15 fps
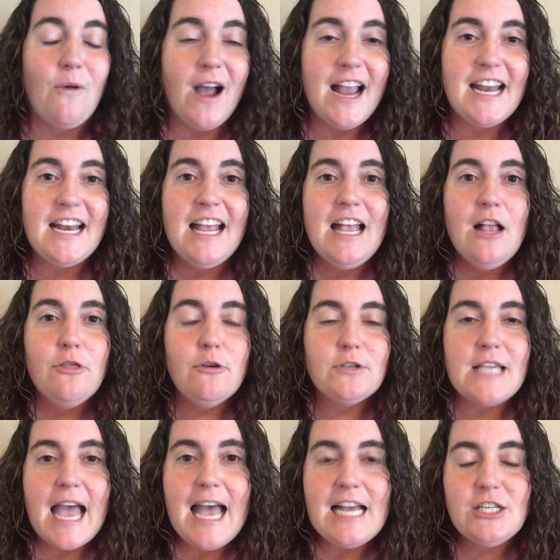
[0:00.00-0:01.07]
right
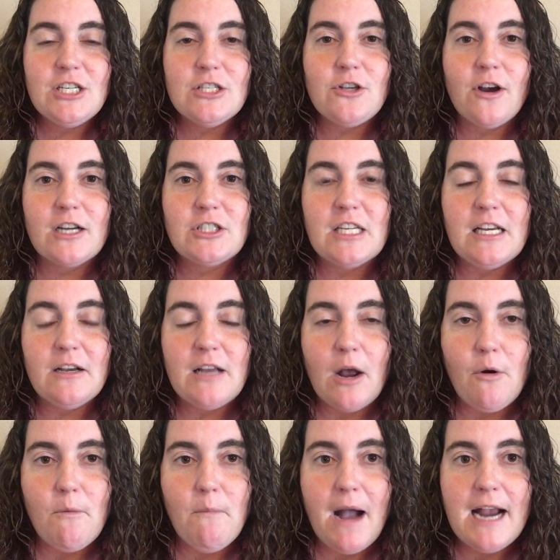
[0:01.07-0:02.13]
those ashes are actually
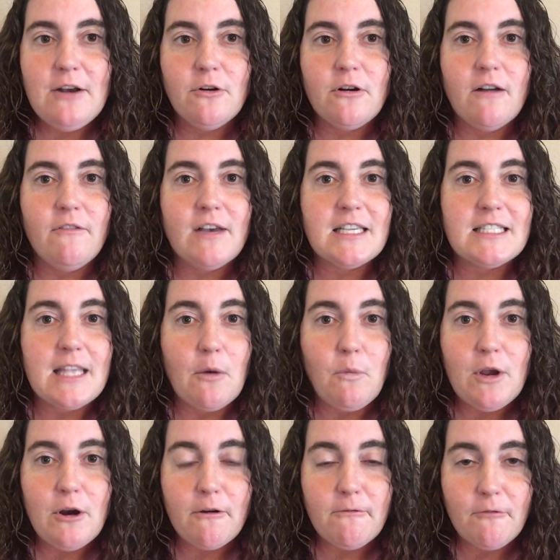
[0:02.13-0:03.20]
a reminder of us that
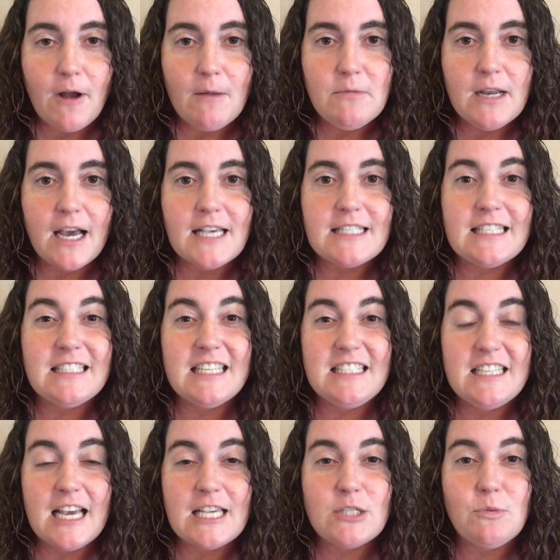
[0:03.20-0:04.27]
we are from dust and to
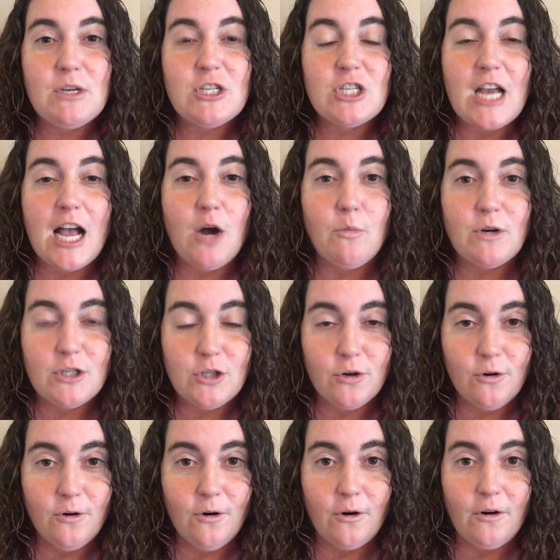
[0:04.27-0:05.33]
dust we shall
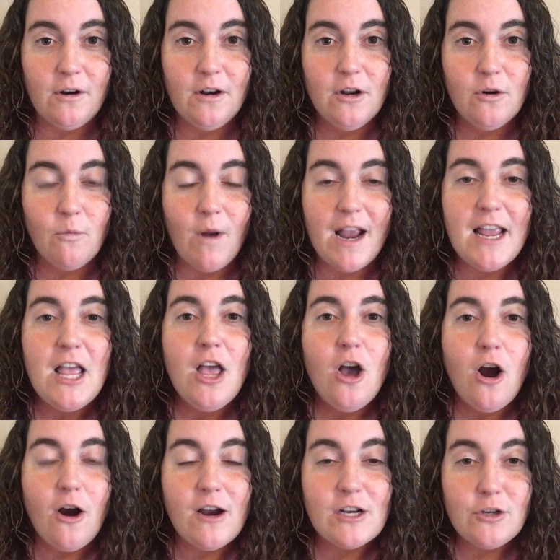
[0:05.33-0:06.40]
return right?
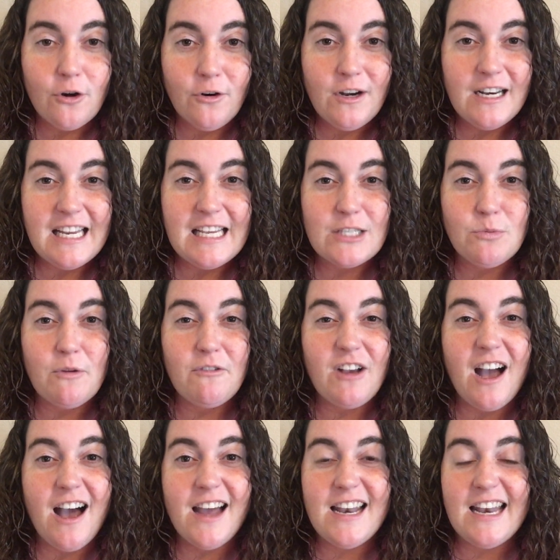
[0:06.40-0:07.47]
Our eternity is with
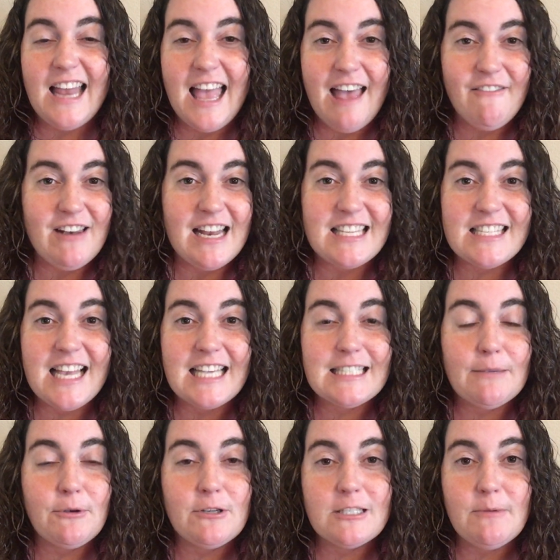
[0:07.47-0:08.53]
God in heaven. It's not
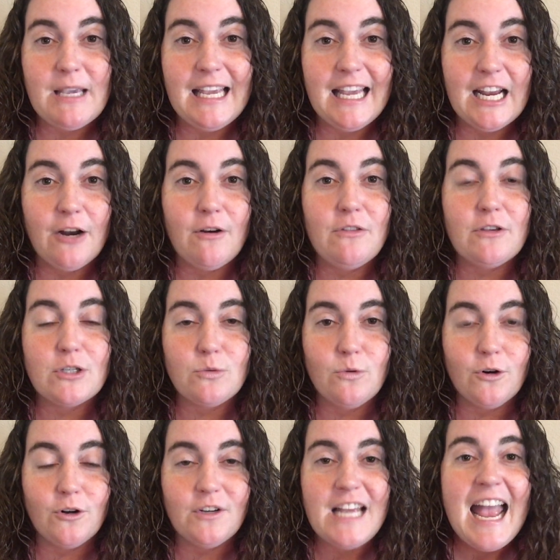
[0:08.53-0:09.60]
supposed to be here in this
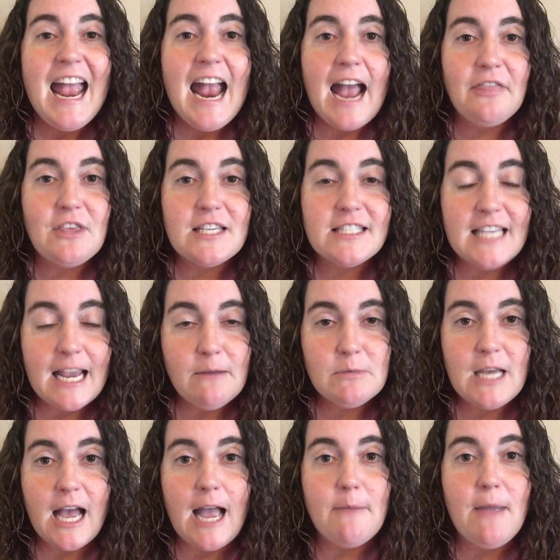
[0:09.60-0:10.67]
world. At the same
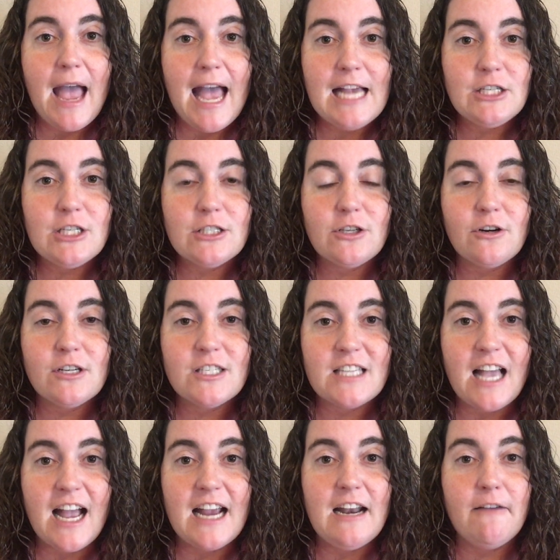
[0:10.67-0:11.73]
time, ashes are a
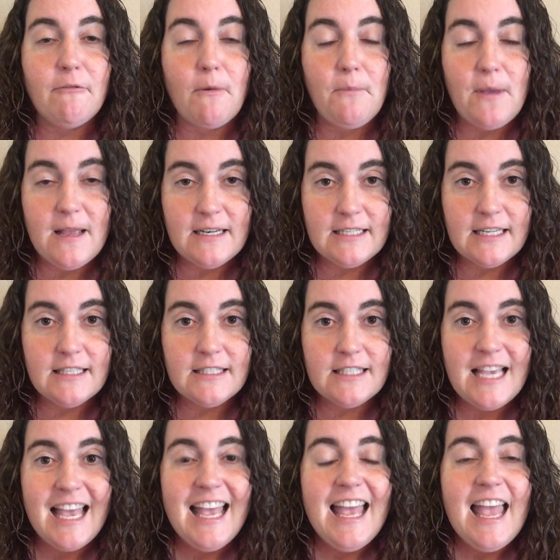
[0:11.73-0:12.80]
sign of repentance
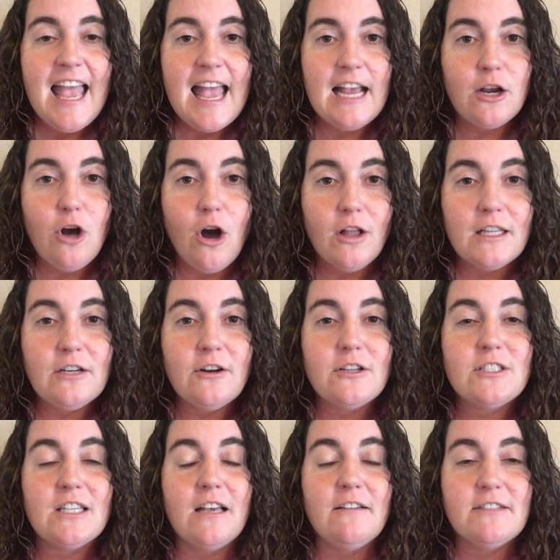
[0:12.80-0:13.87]
and calling
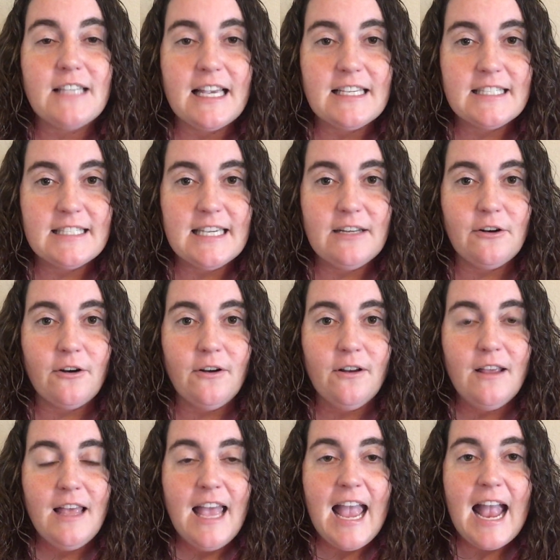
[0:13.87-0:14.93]
ourselves a sinner.
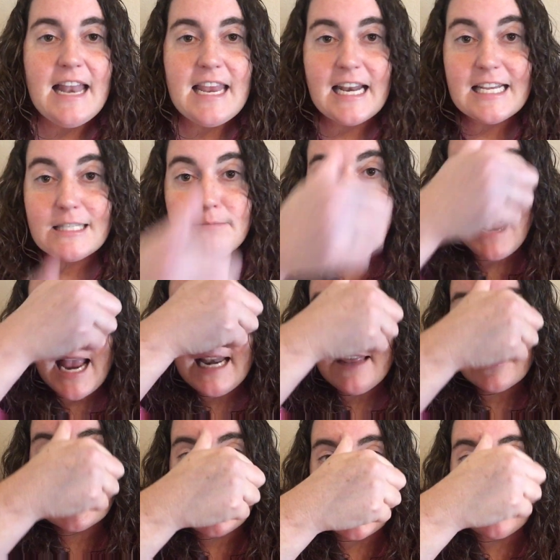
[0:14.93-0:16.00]
And yet it's made in
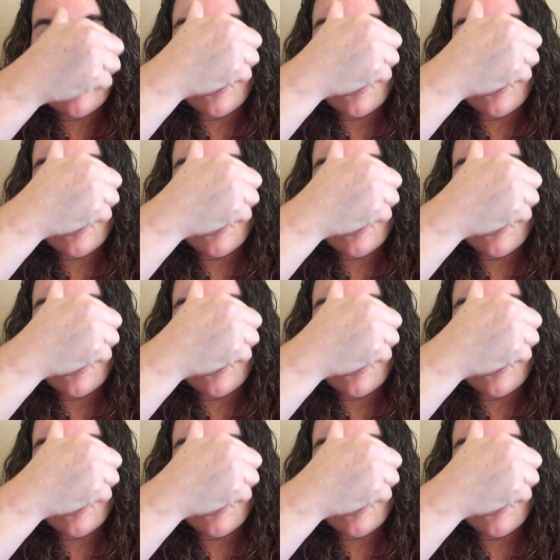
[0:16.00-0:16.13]
the sign